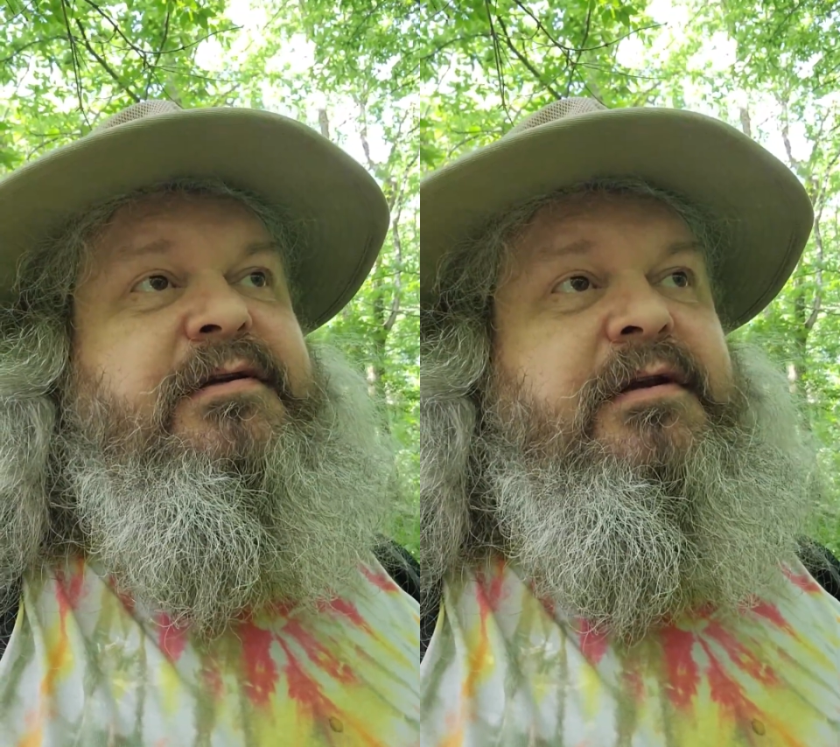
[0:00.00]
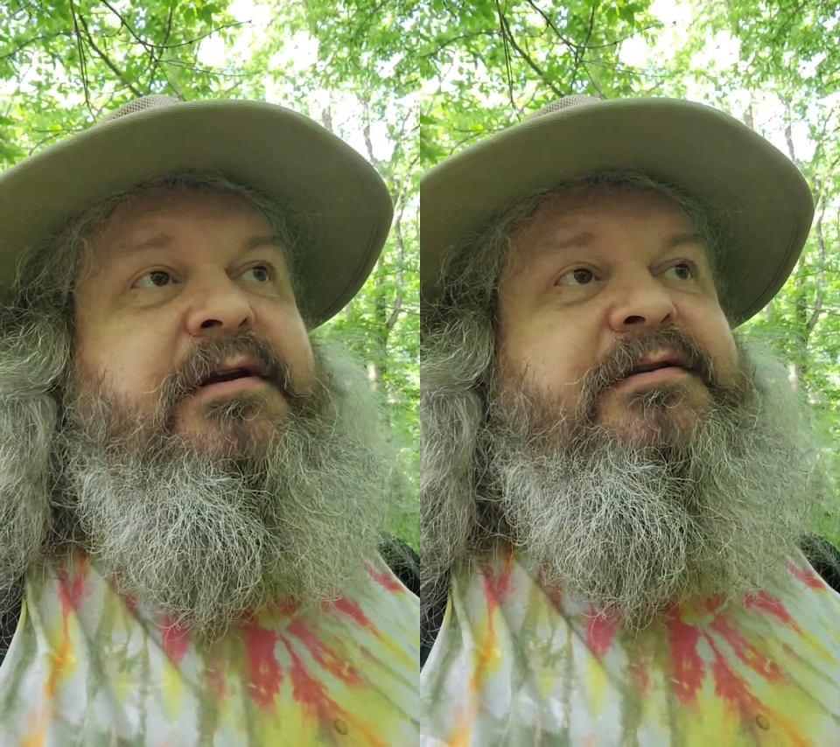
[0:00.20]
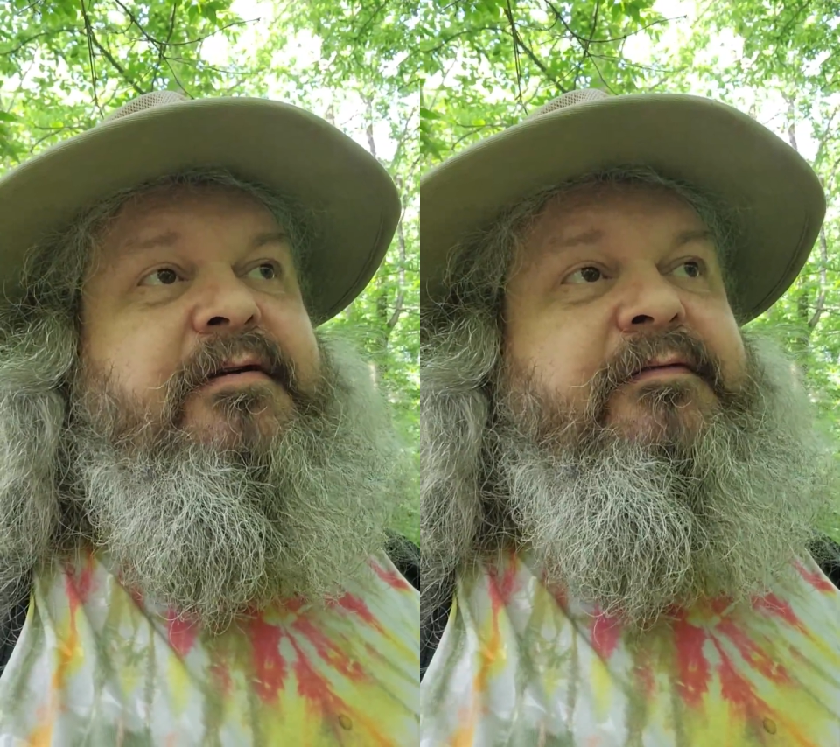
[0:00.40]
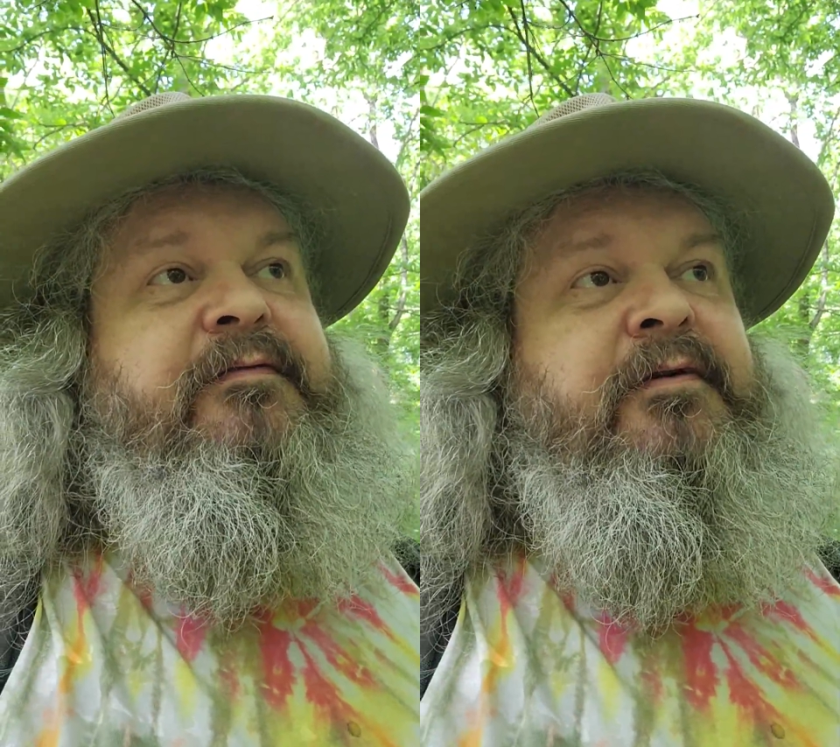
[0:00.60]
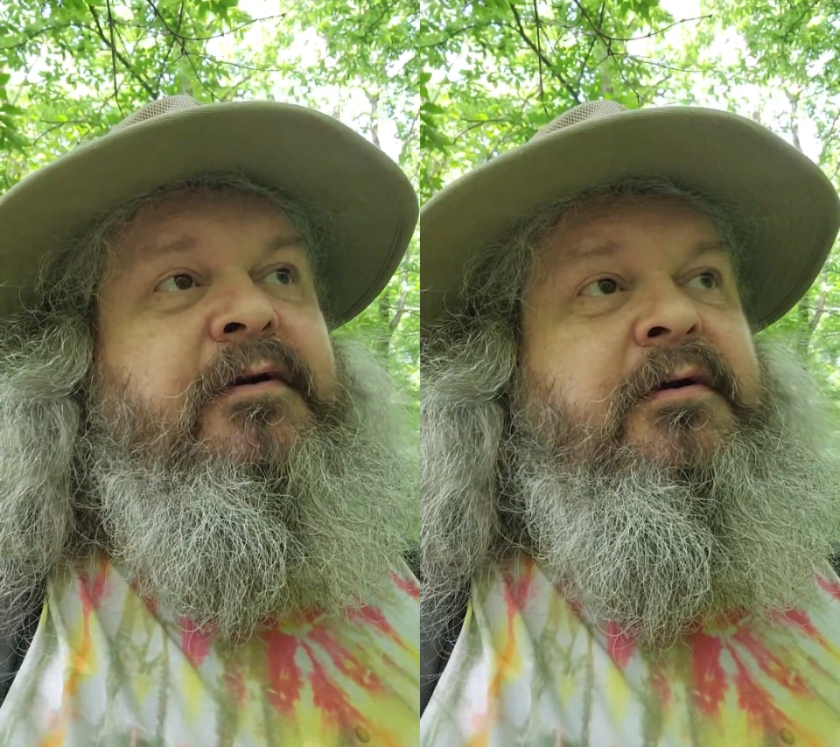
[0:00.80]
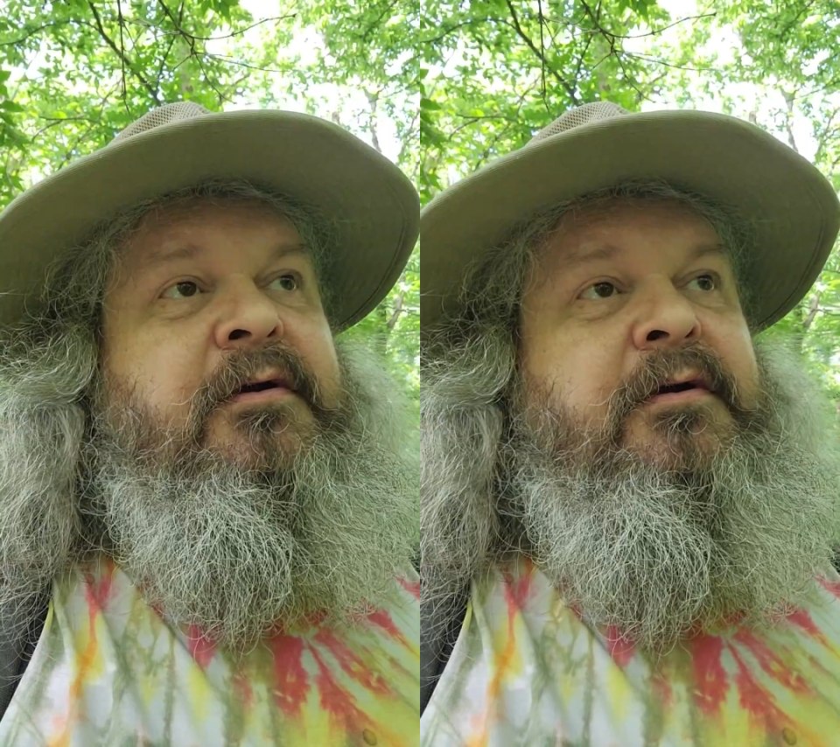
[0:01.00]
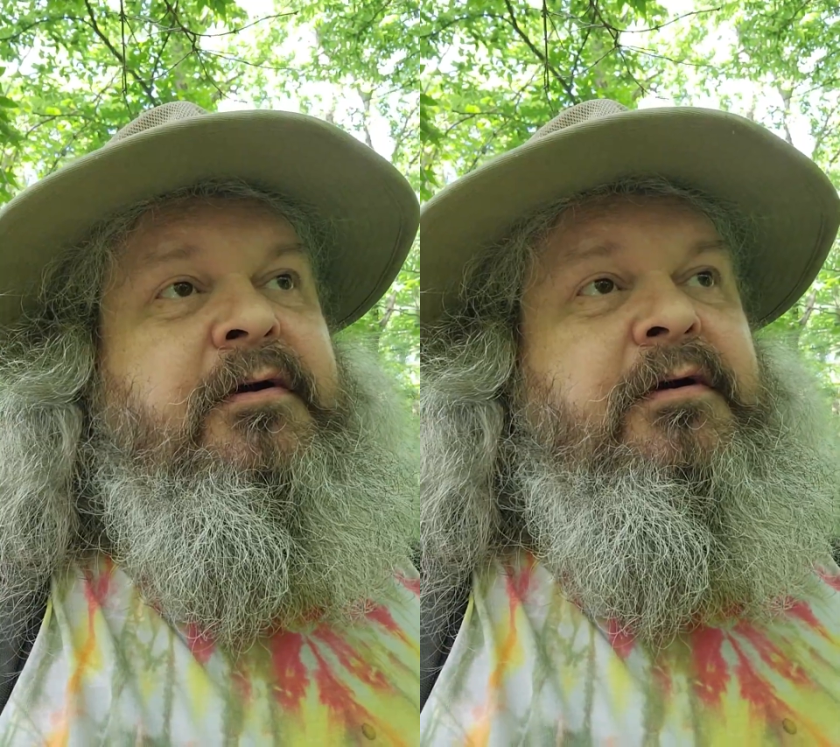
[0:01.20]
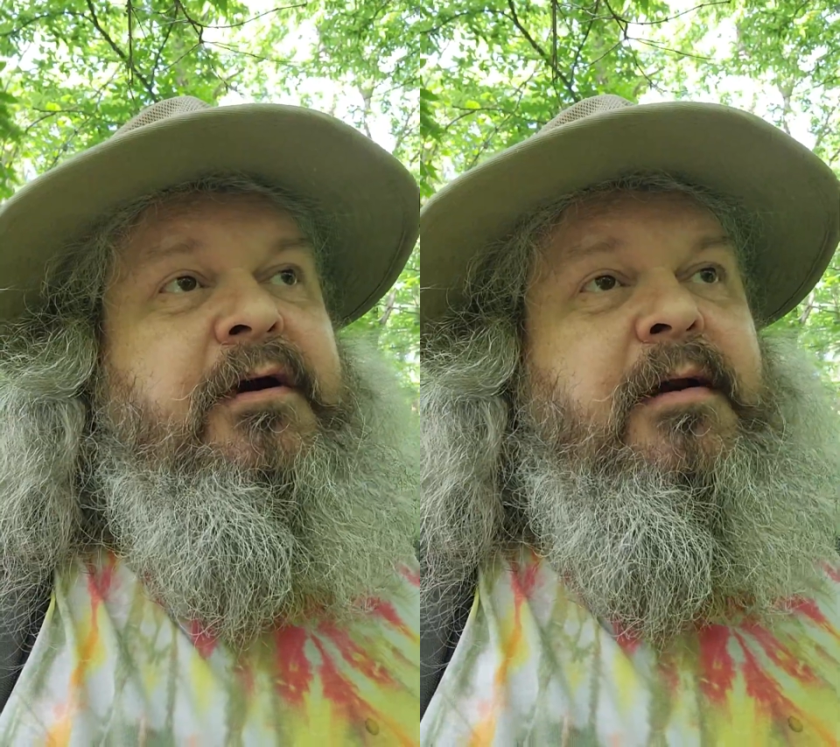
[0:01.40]
And as I've
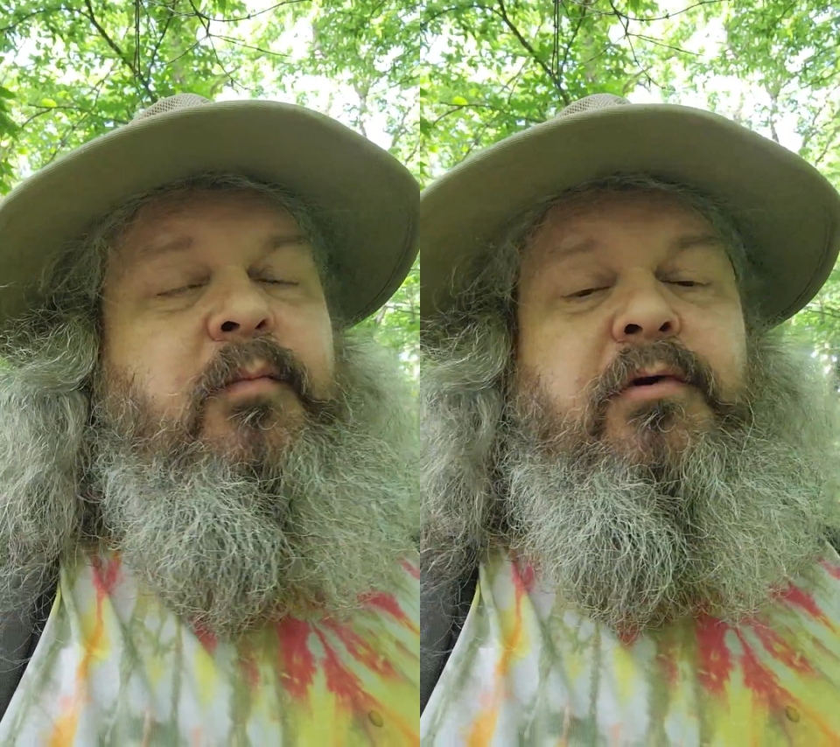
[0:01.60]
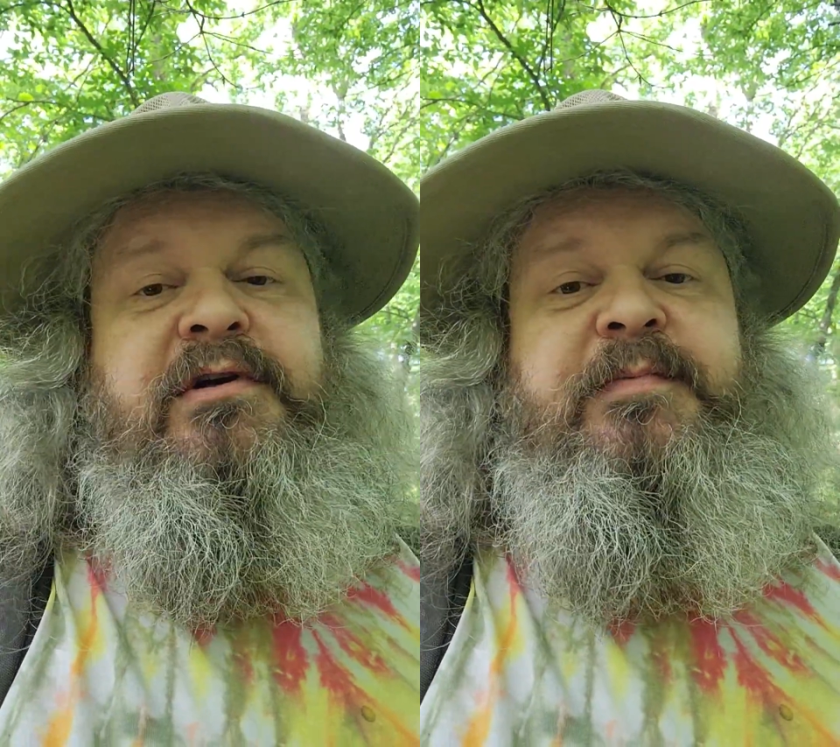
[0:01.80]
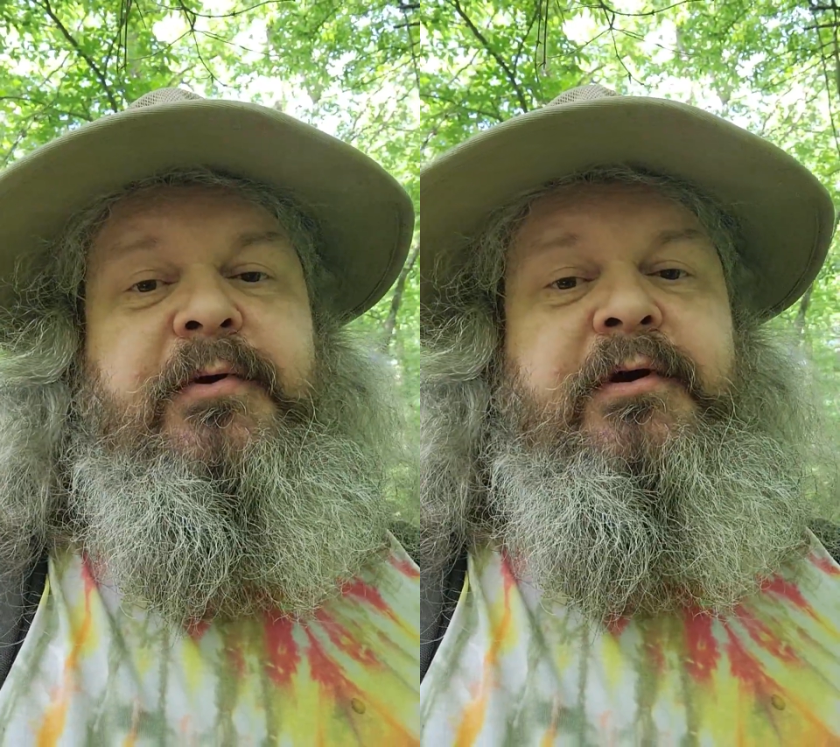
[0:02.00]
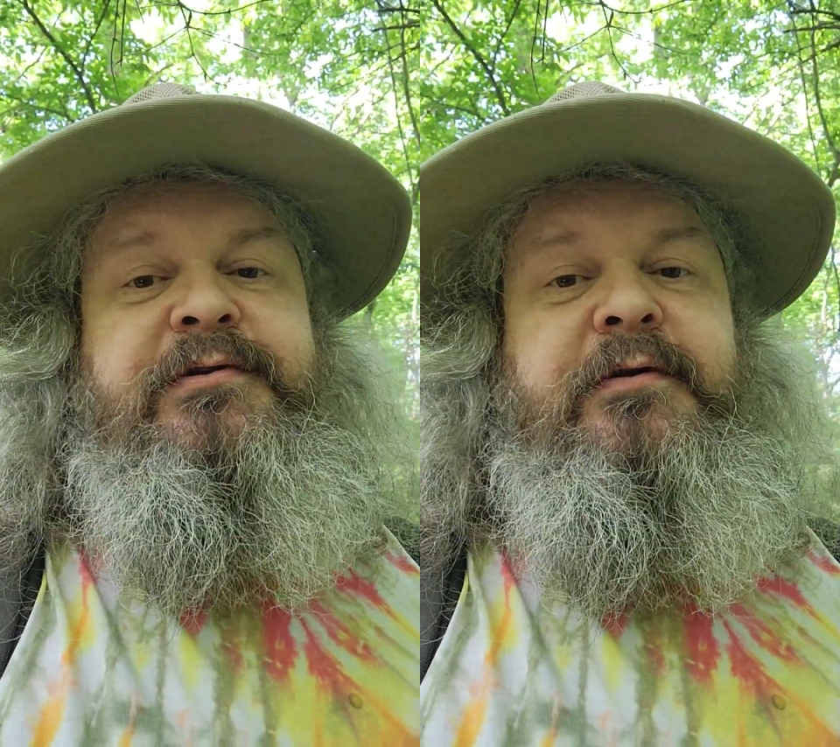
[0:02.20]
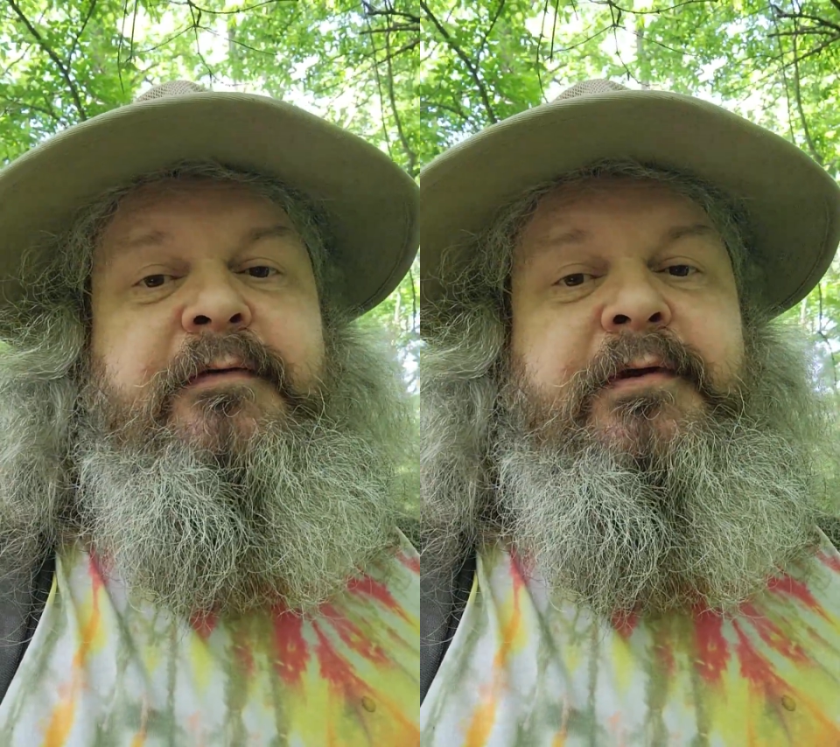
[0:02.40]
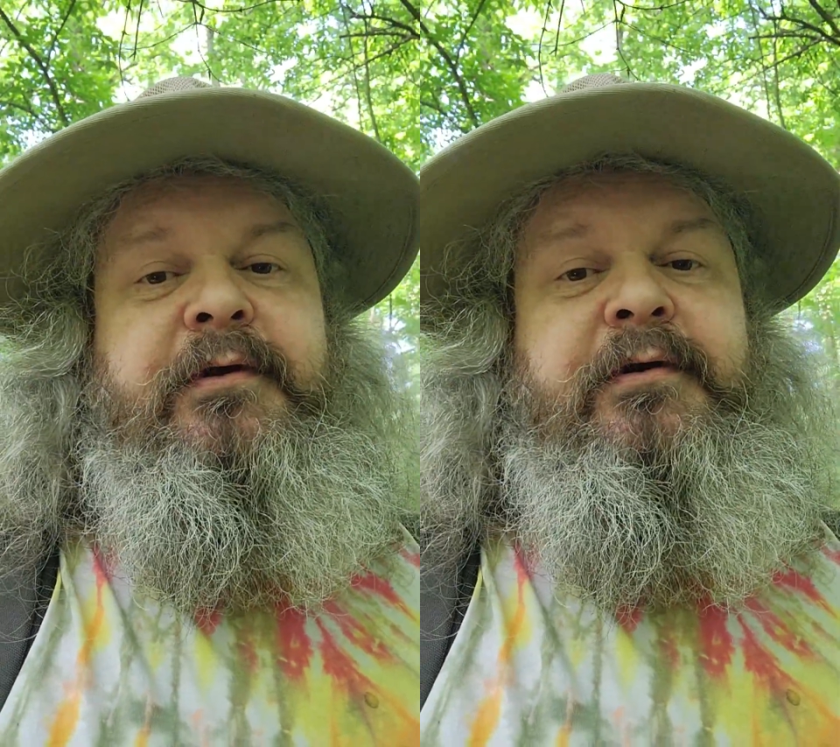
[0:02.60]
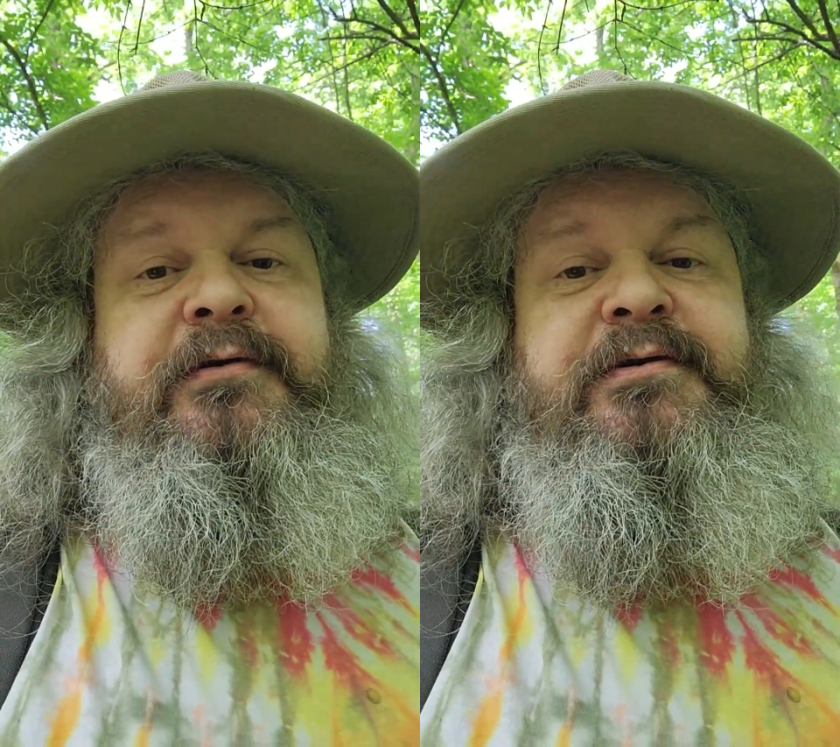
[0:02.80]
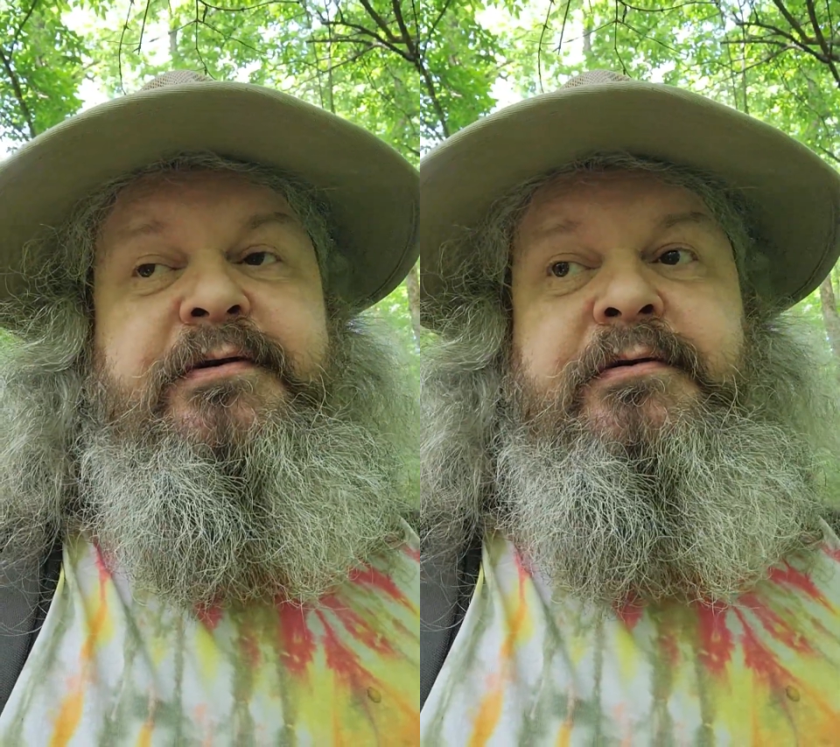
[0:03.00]
gotten more experience over the
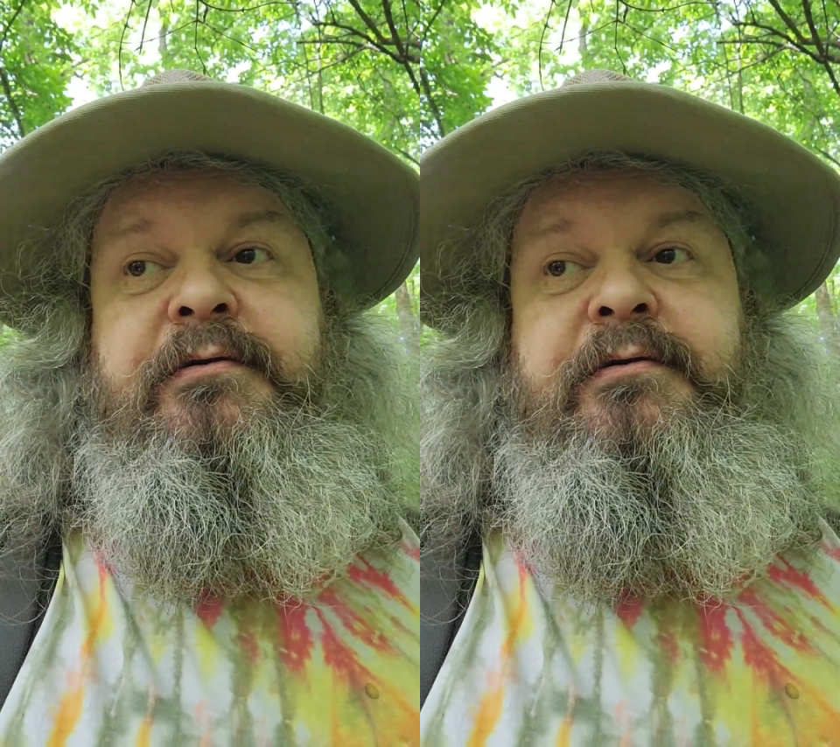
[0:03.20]
years,